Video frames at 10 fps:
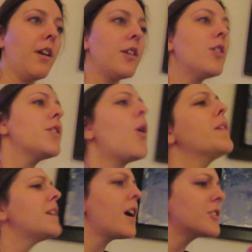Yes. You're the
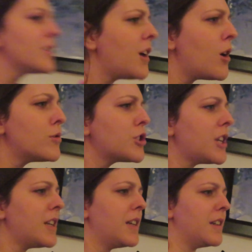only doctor in the
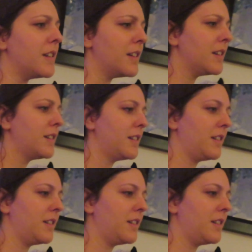ocean.